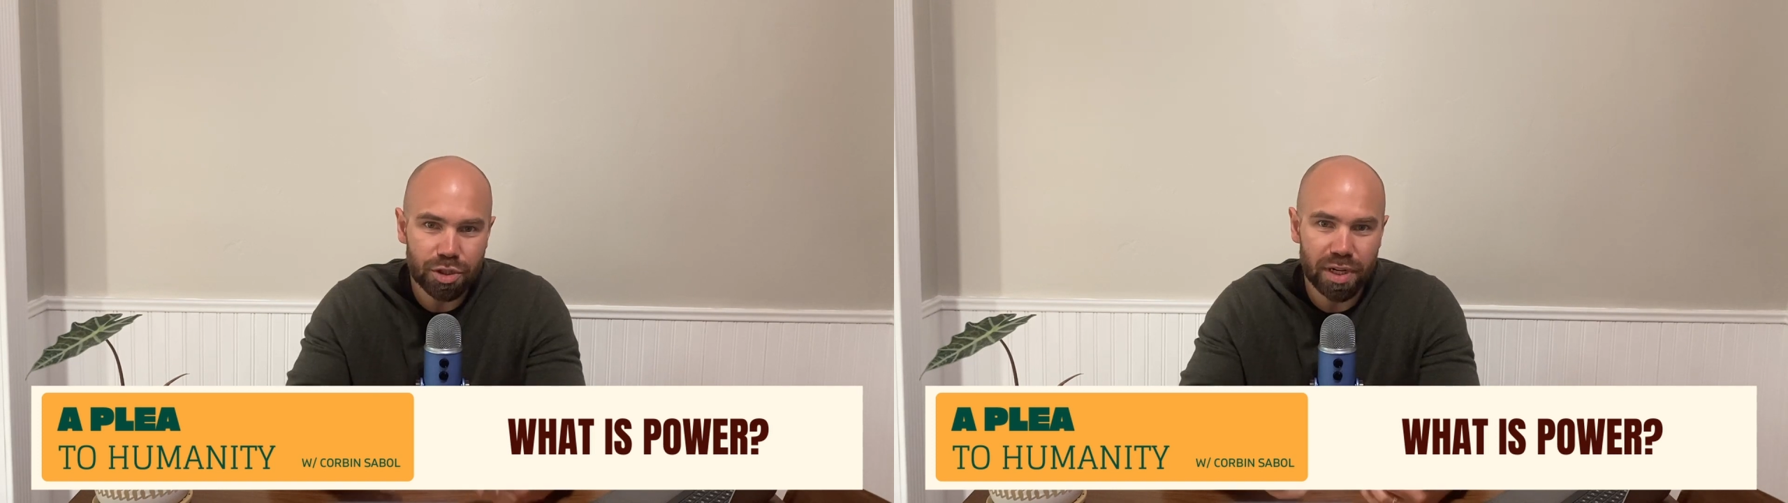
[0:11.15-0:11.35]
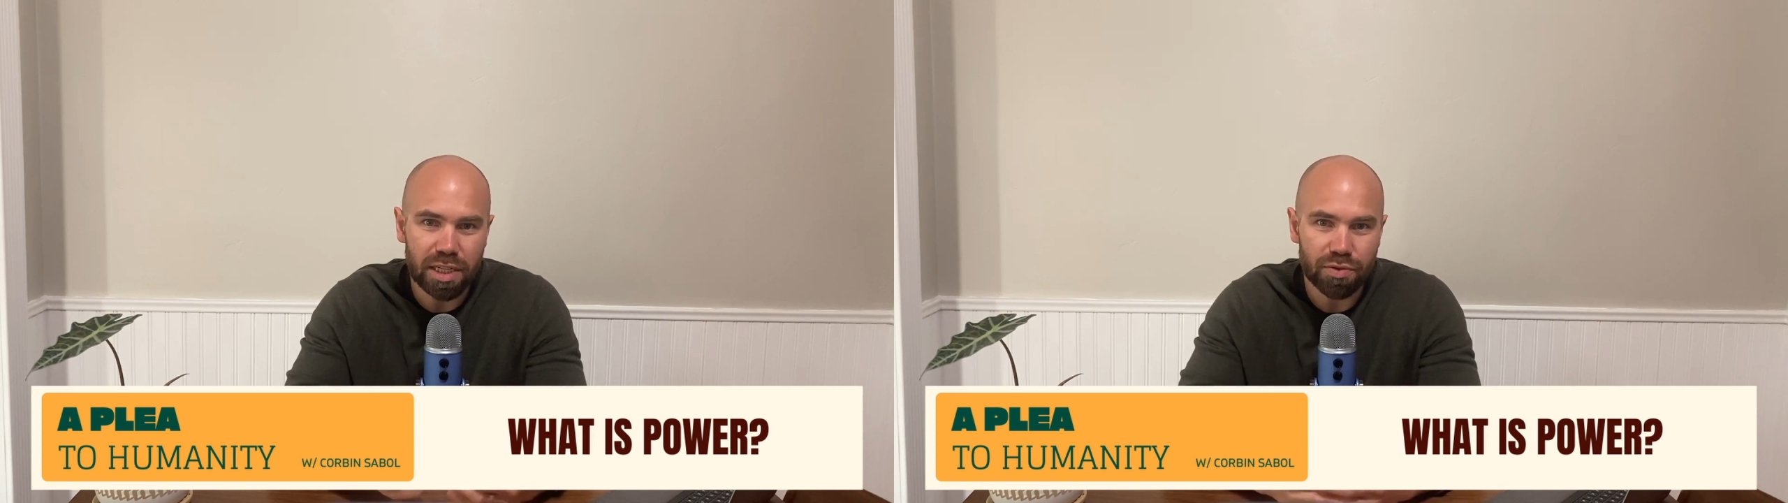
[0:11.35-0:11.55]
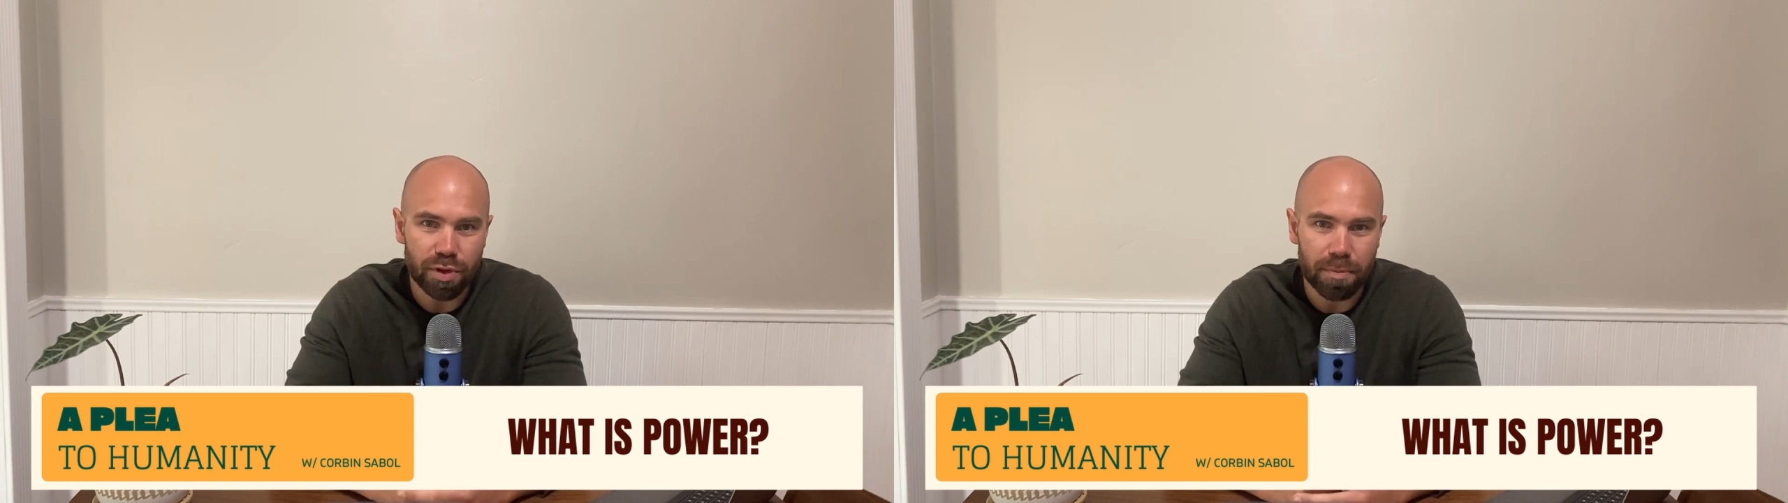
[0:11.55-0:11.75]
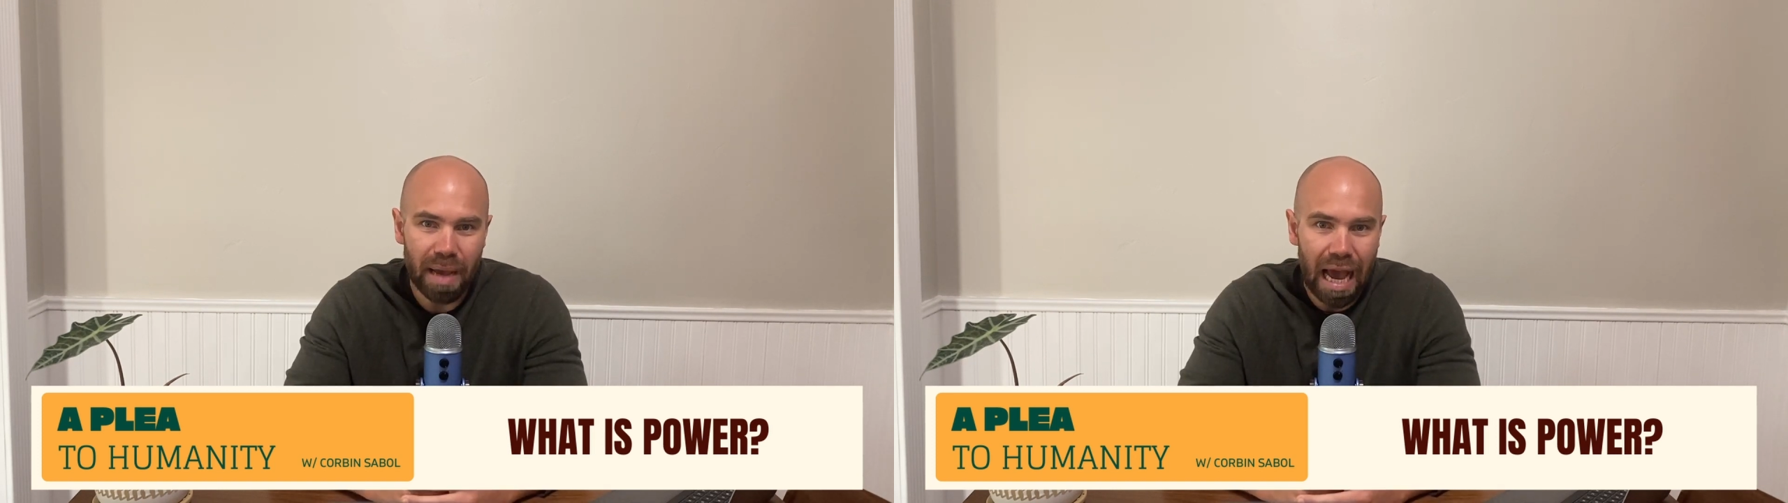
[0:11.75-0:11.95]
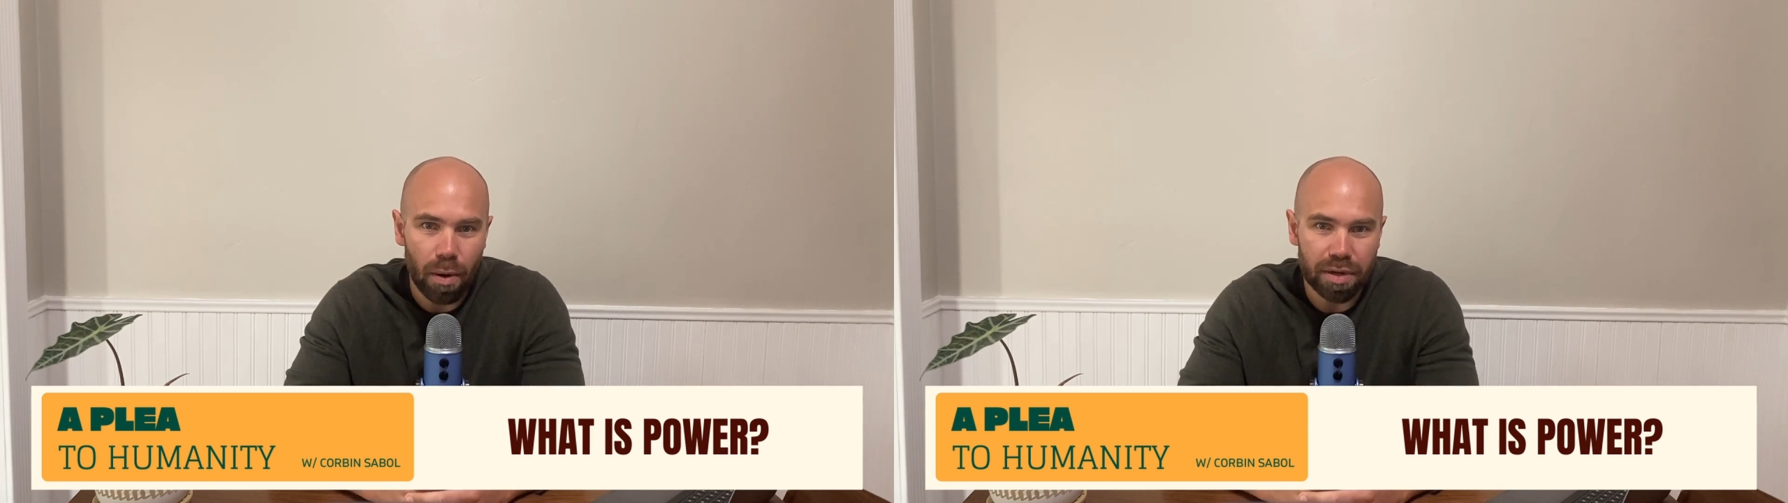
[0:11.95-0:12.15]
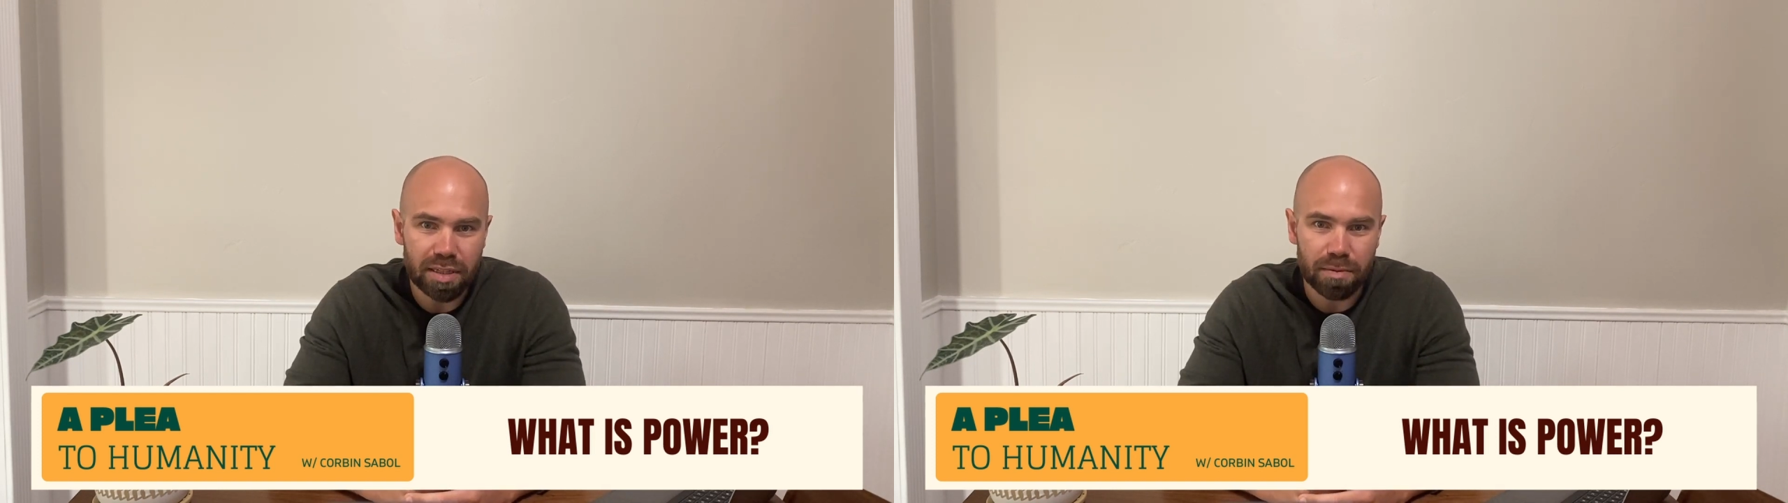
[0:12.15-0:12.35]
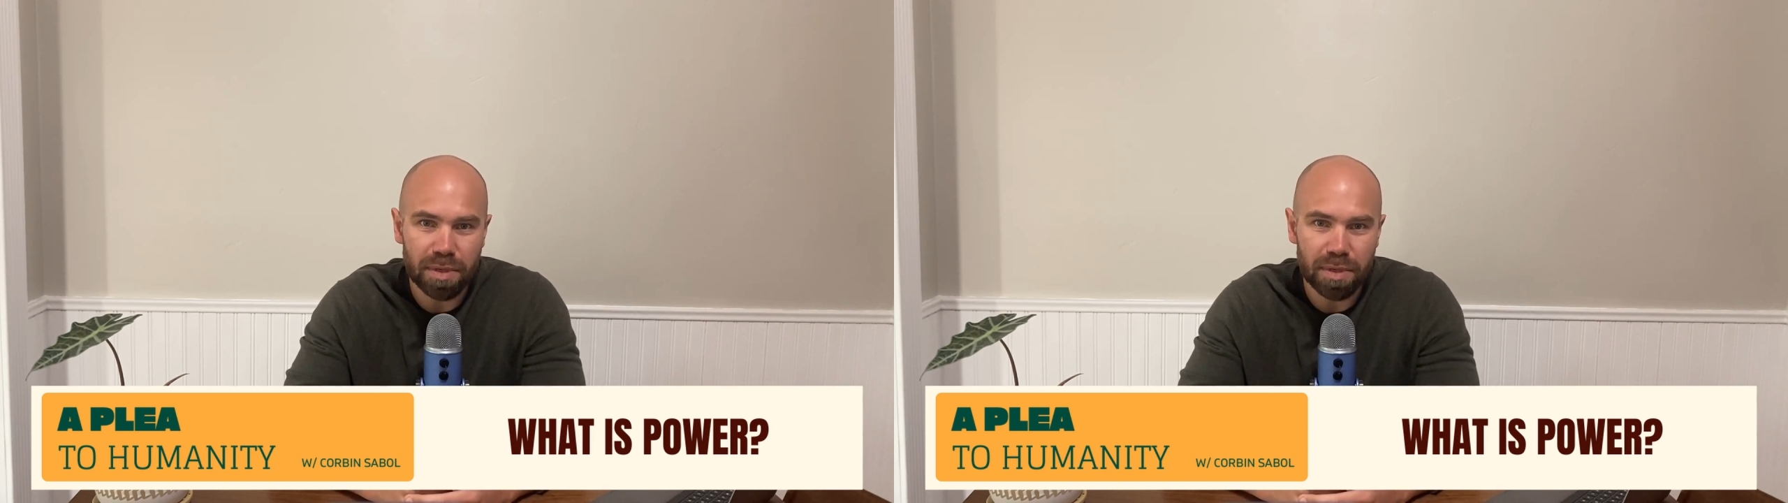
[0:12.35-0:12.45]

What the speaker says: transferring power to the